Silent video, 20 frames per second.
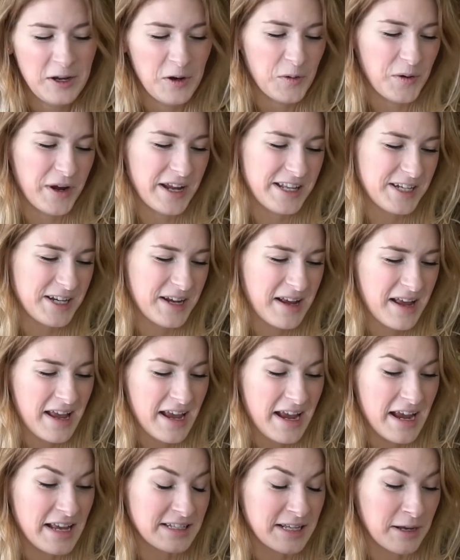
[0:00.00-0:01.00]
which
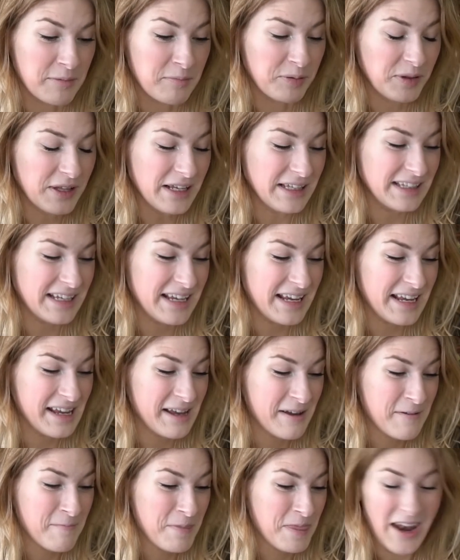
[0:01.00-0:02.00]
is
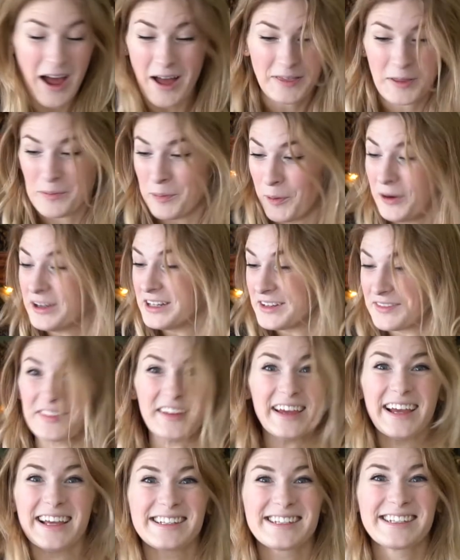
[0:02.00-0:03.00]
completely not the point of
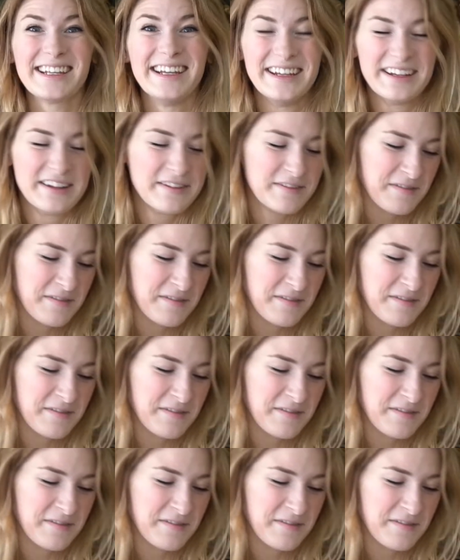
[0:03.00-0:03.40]
this.